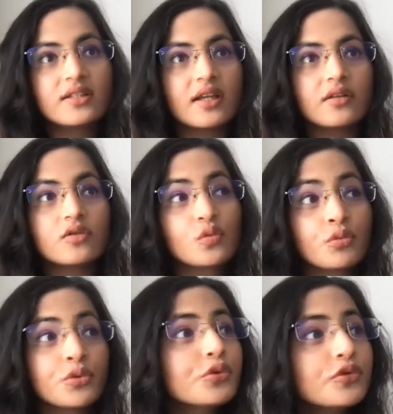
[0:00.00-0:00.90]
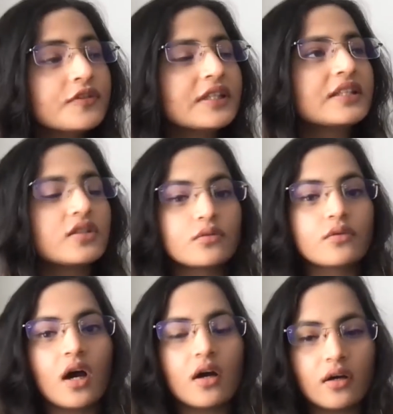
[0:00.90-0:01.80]
and to prove it you
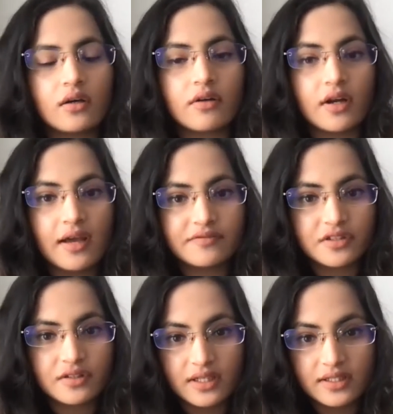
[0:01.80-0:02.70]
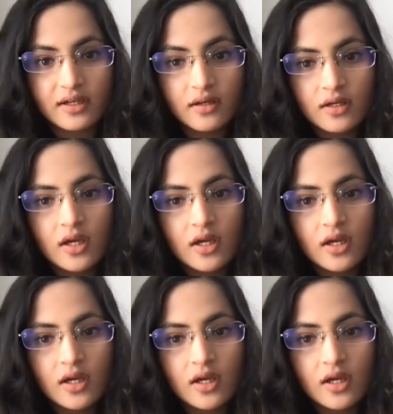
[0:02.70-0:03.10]
run after data,